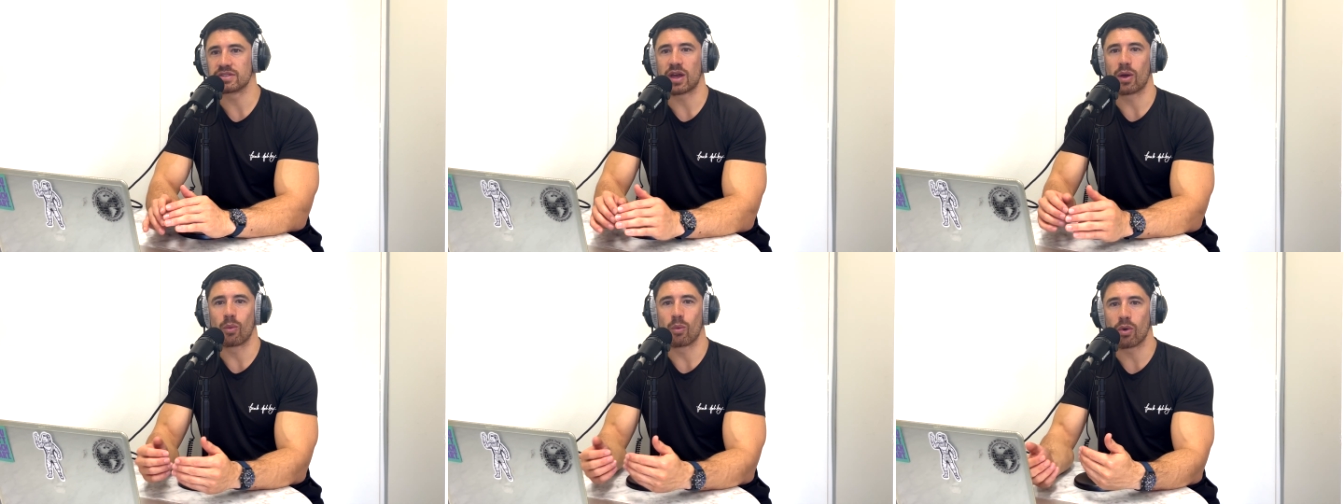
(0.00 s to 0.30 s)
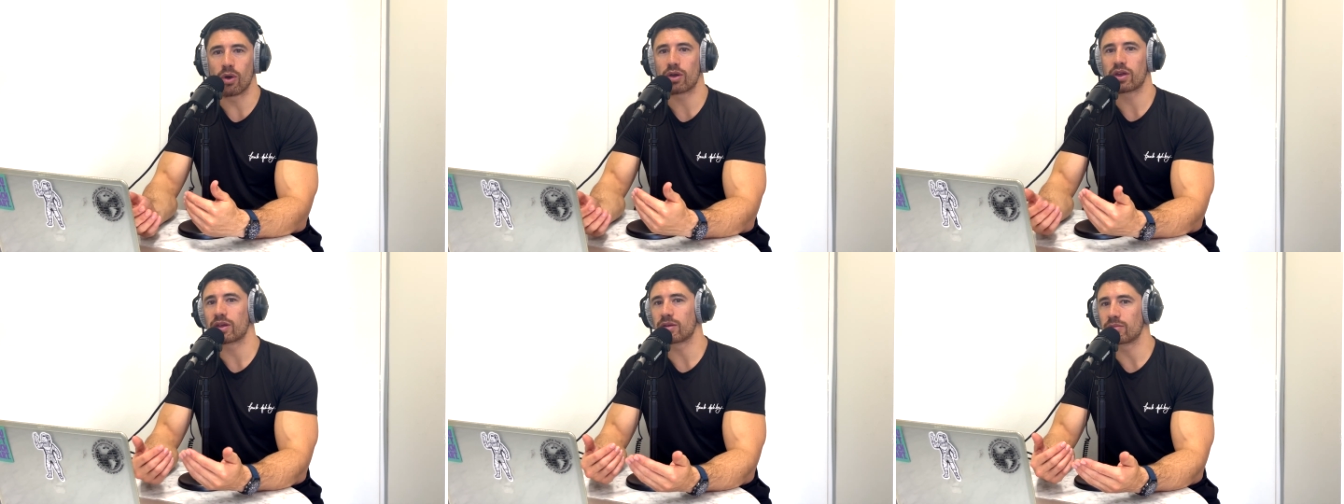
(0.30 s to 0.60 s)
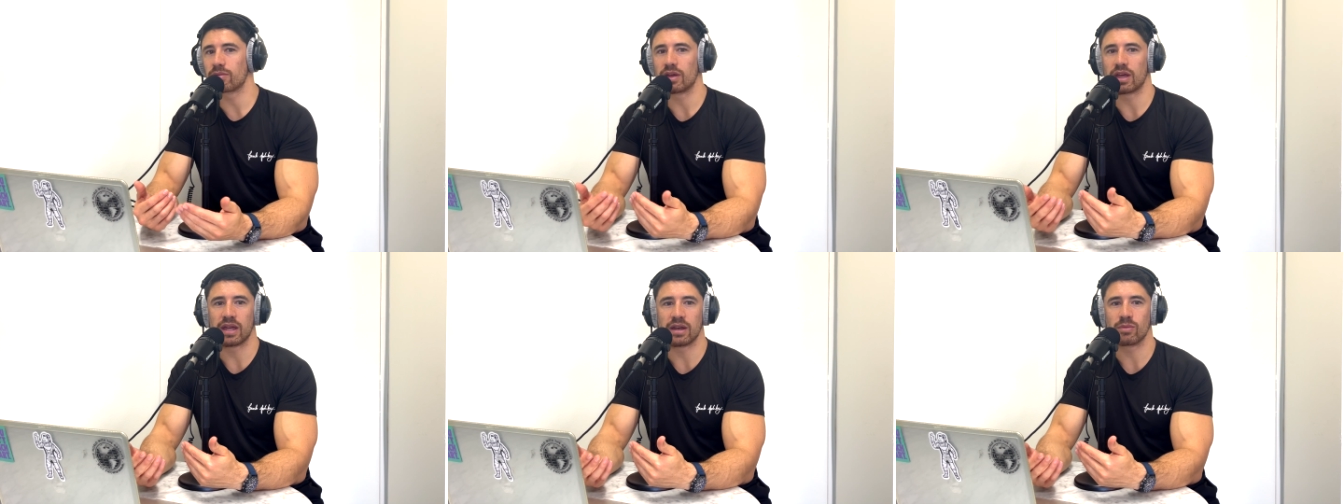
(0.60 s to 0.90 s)
like
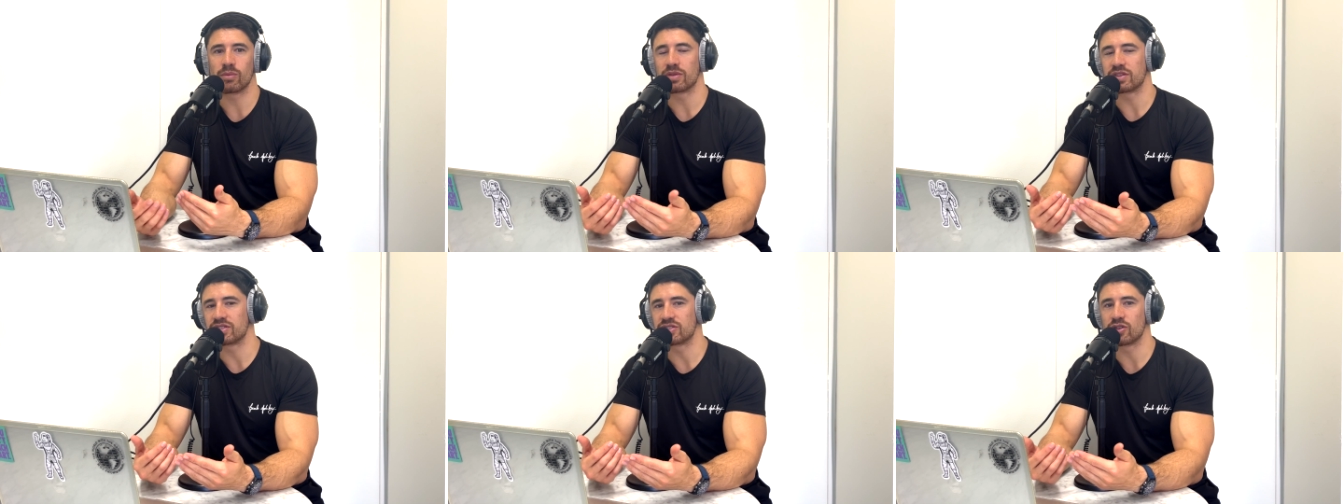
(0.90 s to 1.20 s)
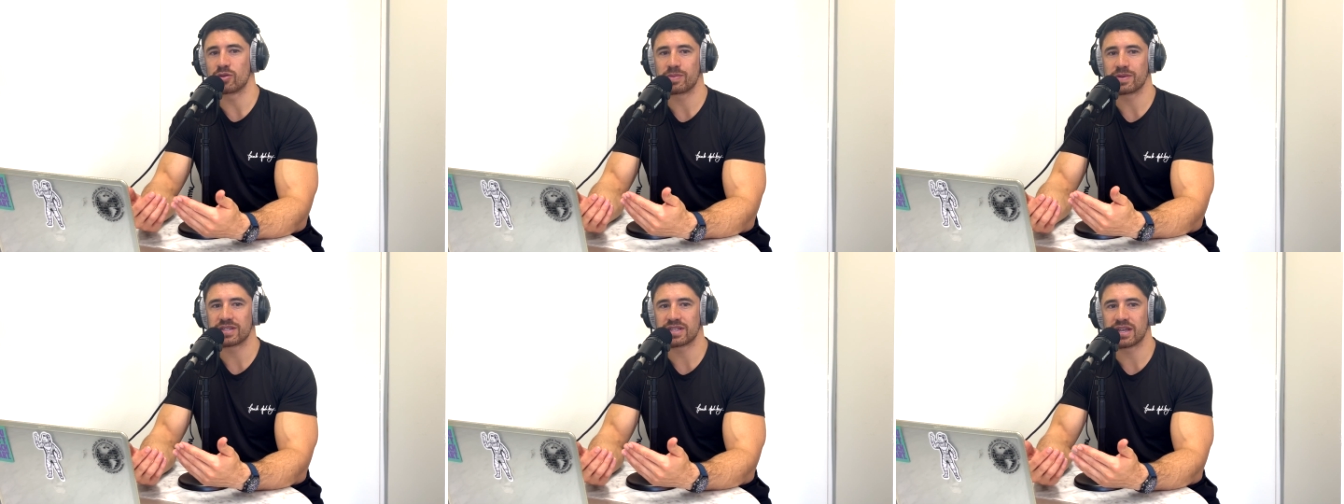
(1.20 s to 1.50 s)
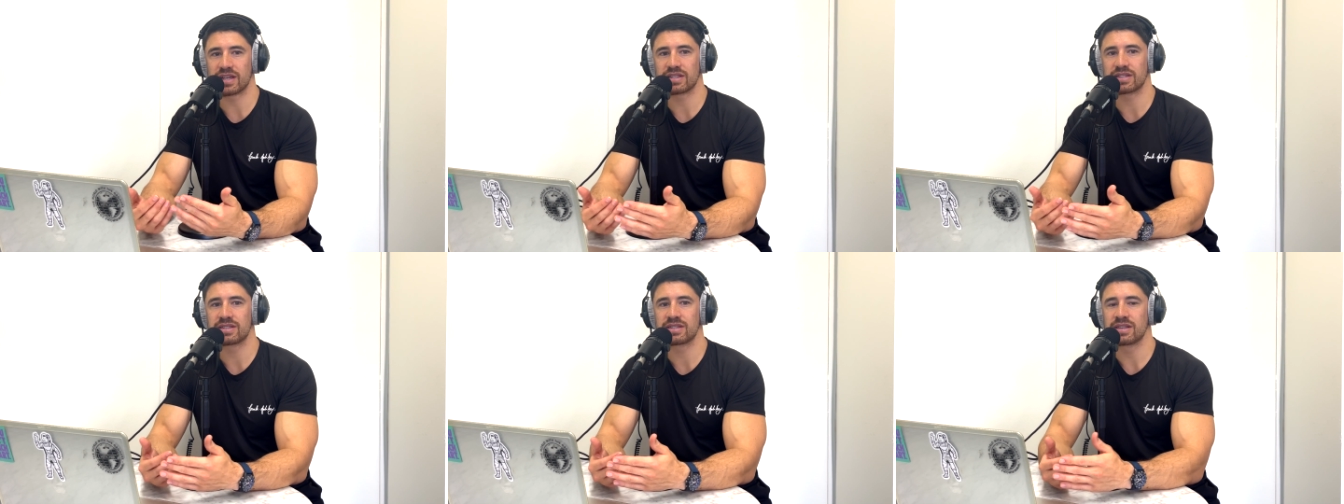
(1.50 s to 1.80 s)
working in with
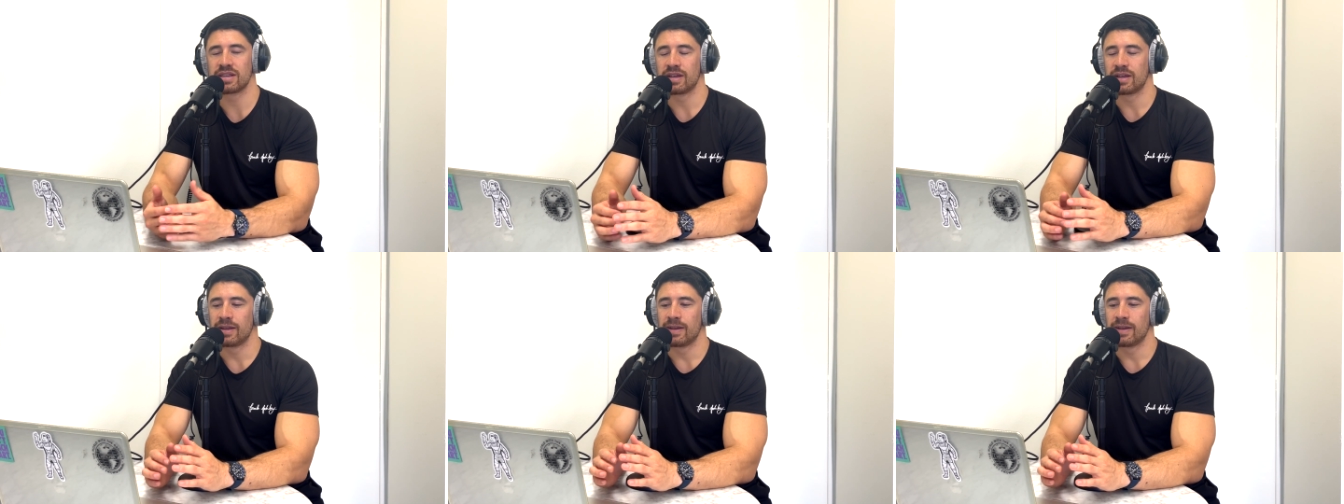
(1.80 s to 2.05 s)
supersets.